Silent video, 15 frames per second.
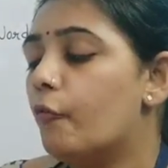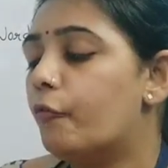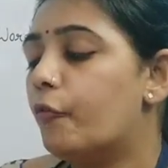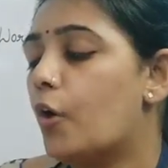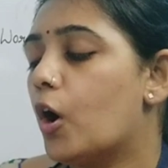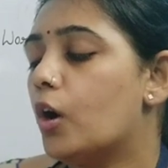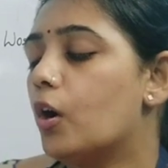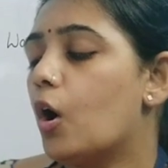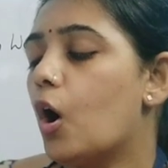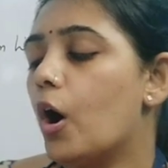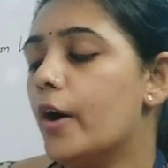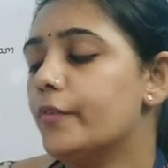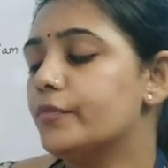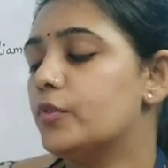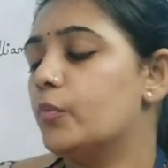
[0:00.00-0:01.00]
For
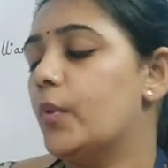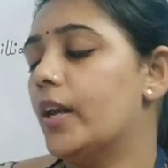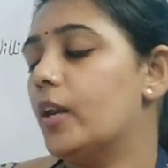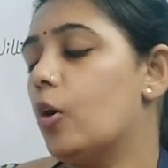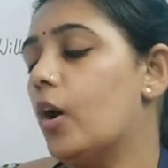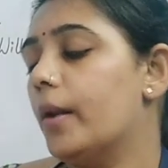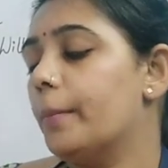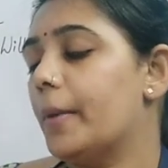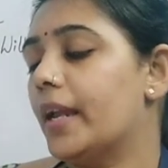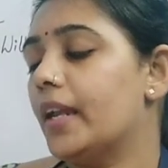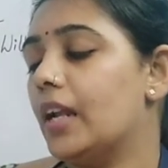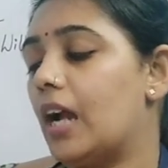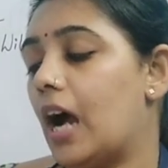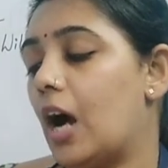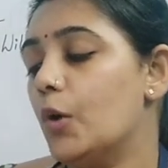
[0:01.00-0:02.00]
oft when on
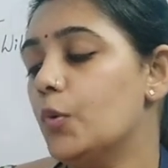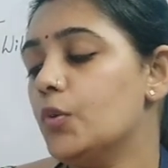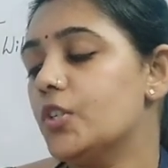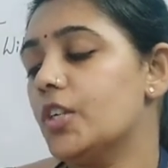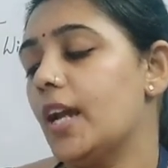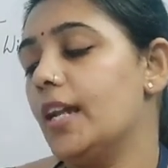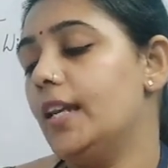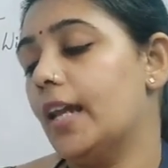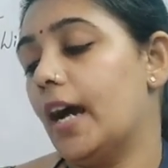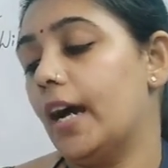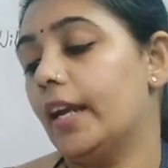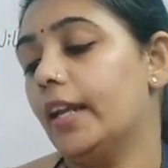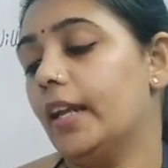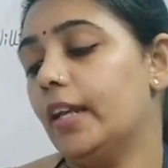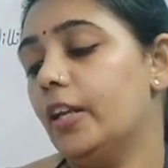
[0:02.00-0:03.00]
my couch I
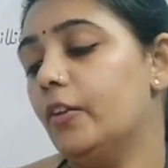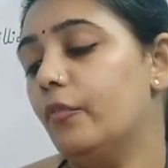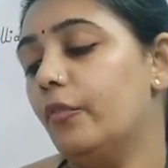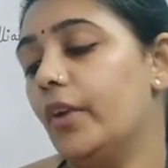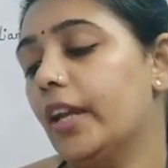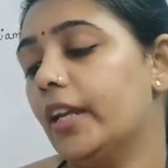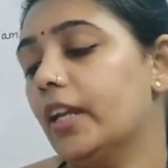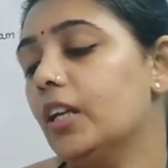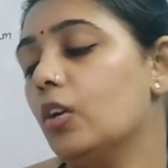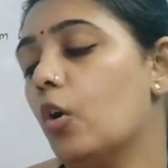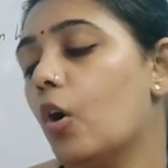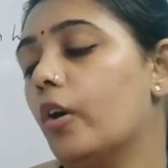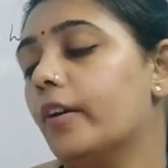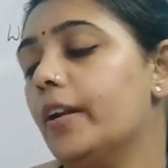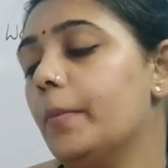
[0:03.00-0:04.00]
lie, in vacant
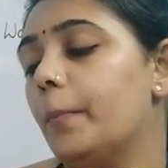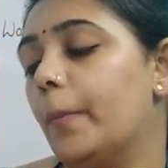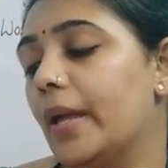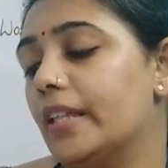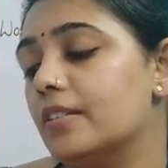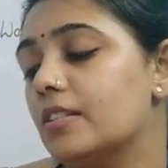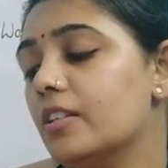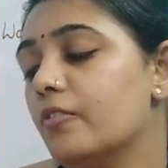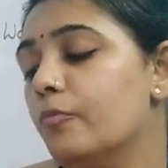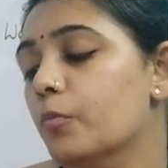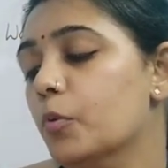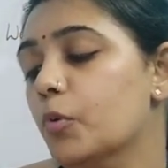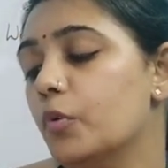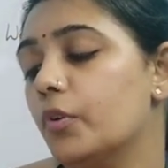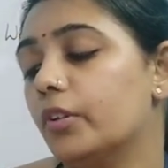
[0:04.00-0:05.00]
or in pensive
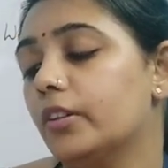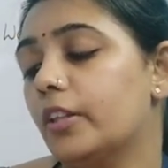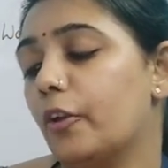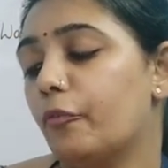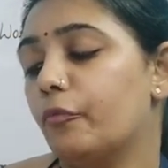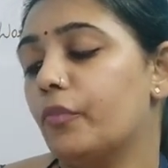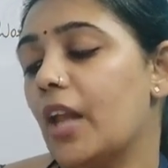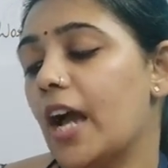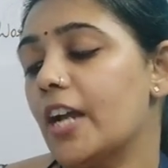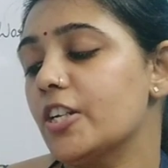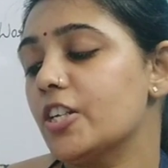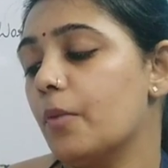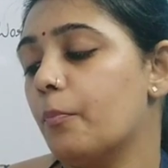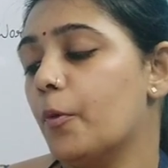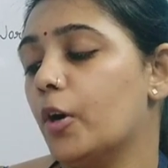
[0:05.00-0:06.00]
mood, they
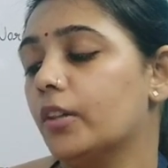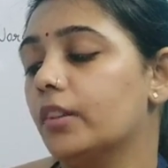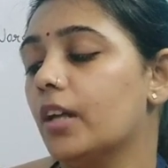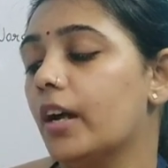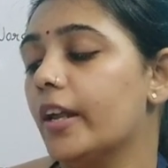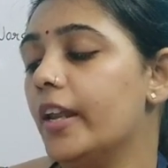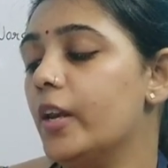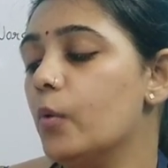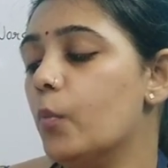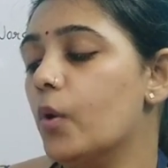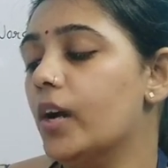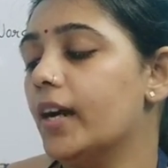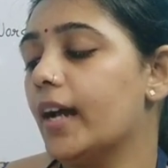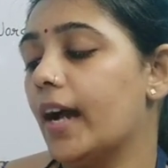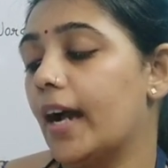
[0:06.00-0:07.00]
flash upon the
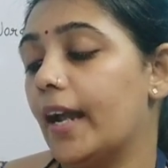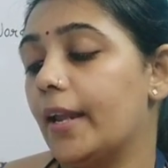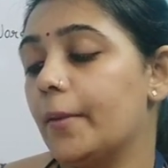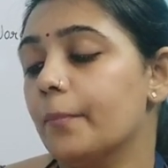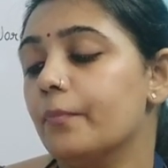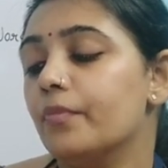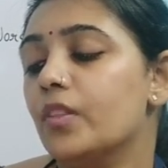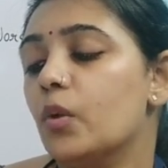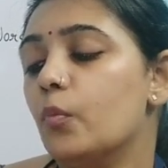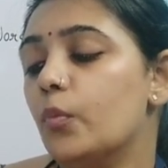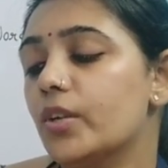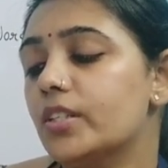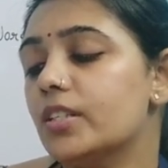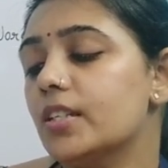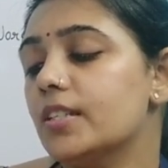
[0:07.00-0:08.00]
inward eye,
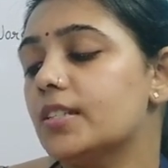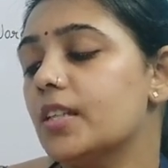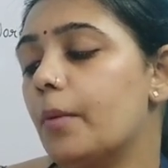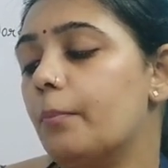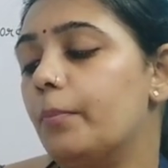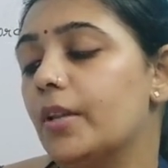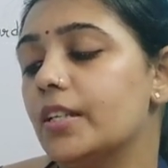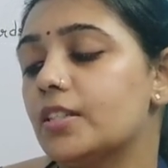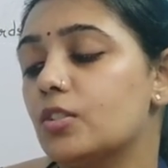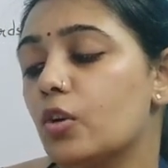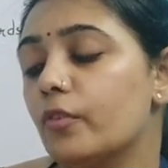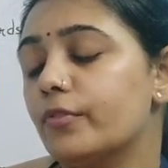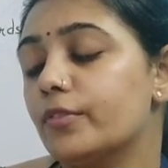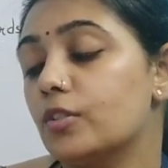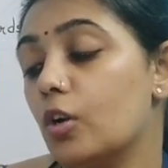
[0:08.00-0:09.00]
which is the bliss
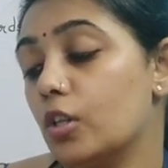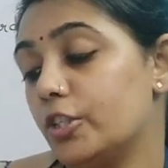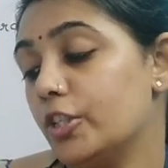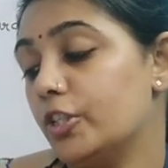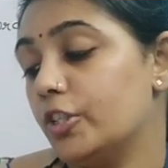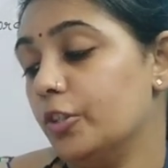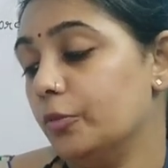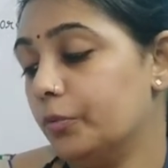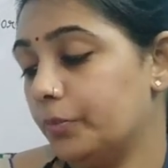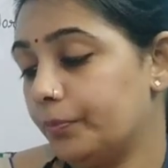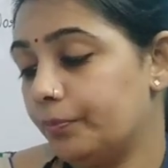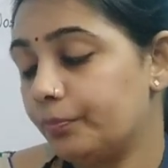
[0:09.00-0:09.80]
of solitude.